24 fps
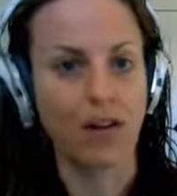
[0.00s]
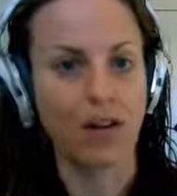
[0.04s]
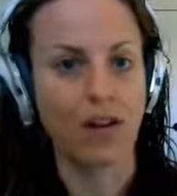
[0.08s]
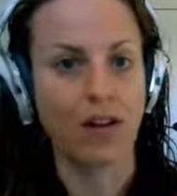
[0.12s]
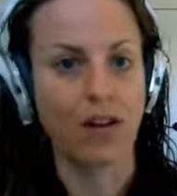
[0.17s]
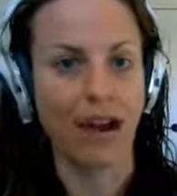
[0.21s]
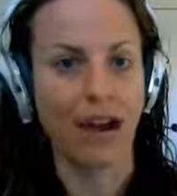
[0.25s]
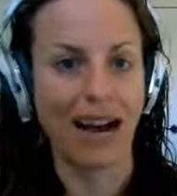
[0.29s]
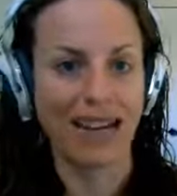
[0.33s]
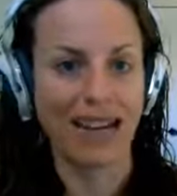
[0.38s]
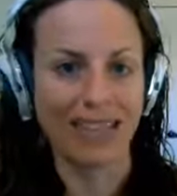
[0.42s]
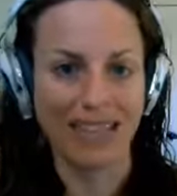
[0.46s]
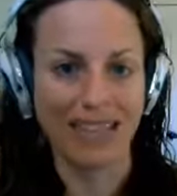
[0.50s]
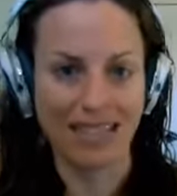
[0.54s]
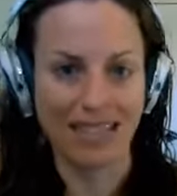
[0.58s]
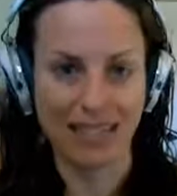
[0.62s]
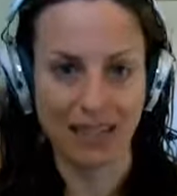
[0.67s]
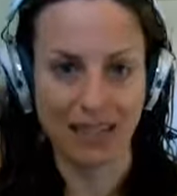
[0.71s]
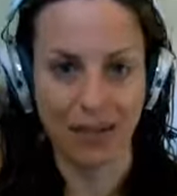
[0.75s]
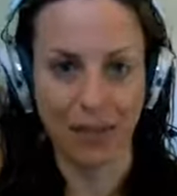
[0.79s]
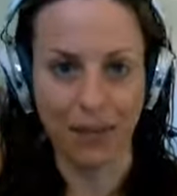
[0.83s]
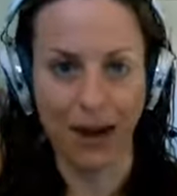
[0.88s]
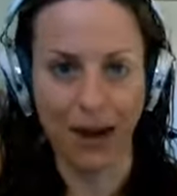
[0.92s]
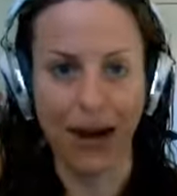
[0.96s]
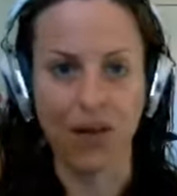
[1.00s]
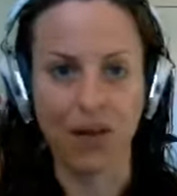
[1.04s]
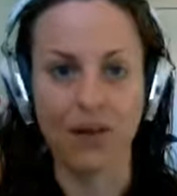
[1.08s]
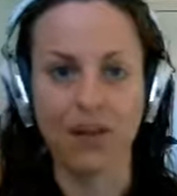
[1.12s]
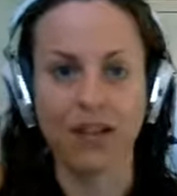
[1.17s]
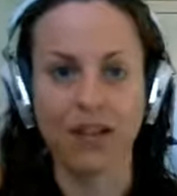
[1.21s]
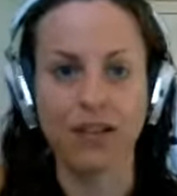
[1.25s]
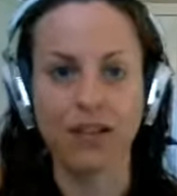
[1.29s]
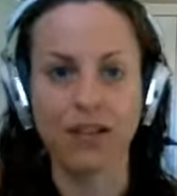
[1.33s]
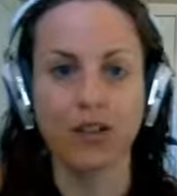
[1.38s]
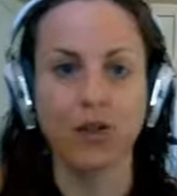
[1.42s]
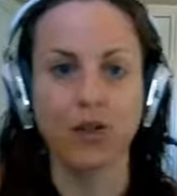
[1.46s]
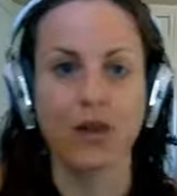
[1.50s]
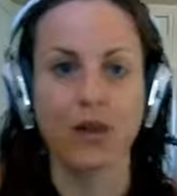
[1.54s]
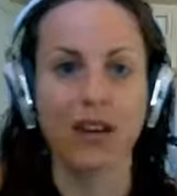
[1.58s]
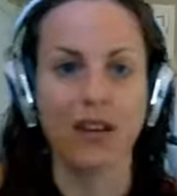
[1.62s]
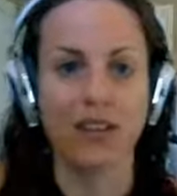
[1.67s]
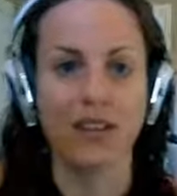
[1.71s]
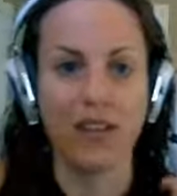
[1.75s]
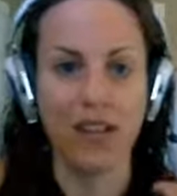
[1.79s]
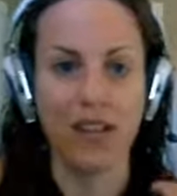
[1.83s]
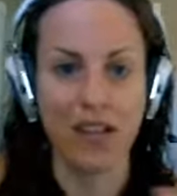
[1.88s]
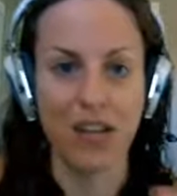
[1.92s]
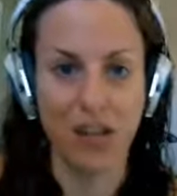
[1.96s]
You're accessing a power that is greater
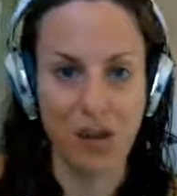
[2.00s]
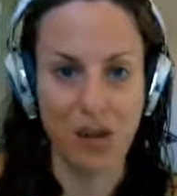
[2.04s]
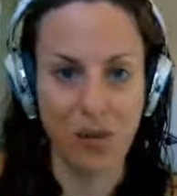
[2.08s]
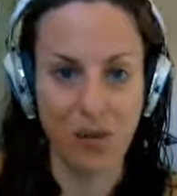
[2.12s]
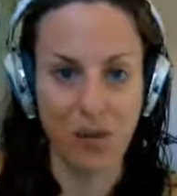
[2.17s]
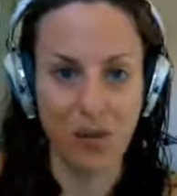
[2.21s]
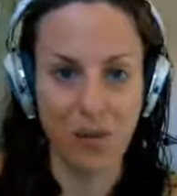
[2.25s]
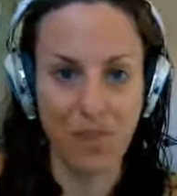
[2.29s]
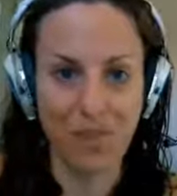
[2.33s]
than you.